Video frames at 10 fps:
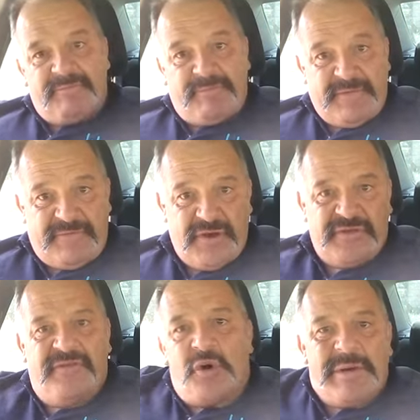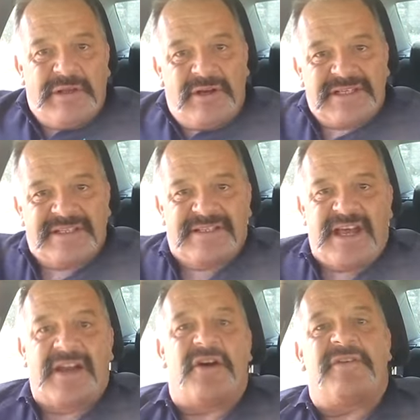But first of all, we'd like to
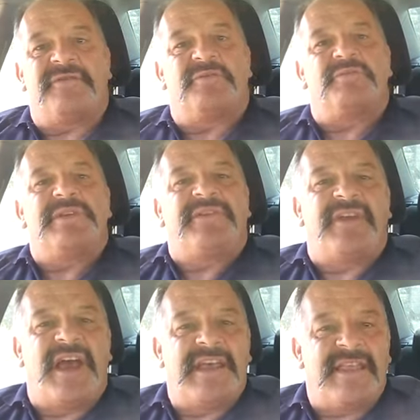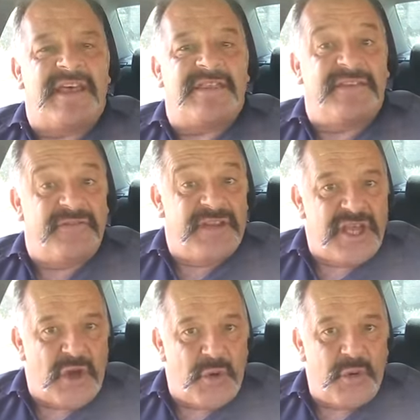start off with saying that this
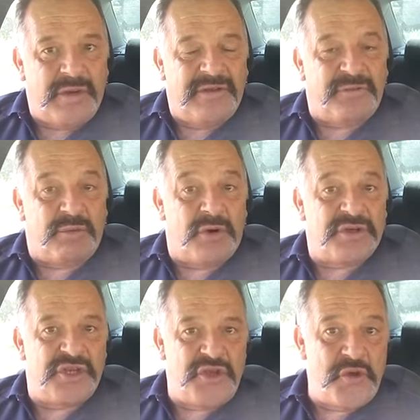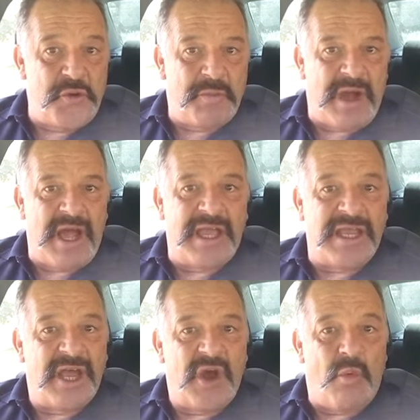video is brought to you by
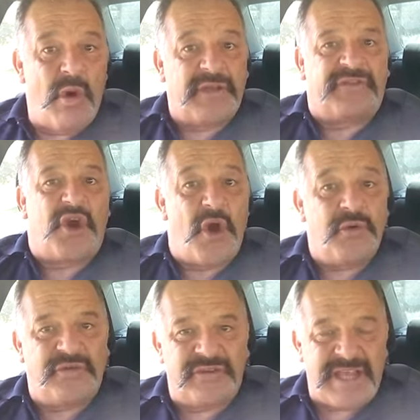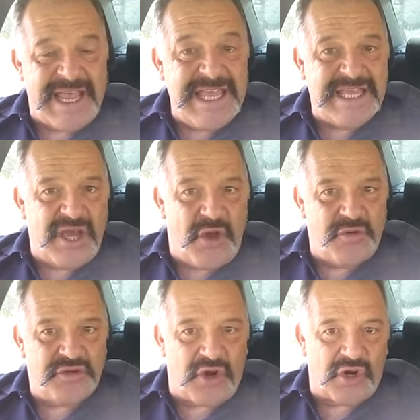
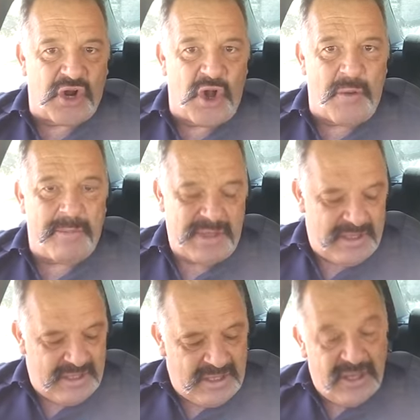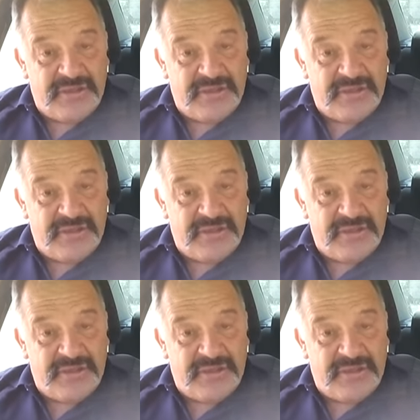westcoasteco.com,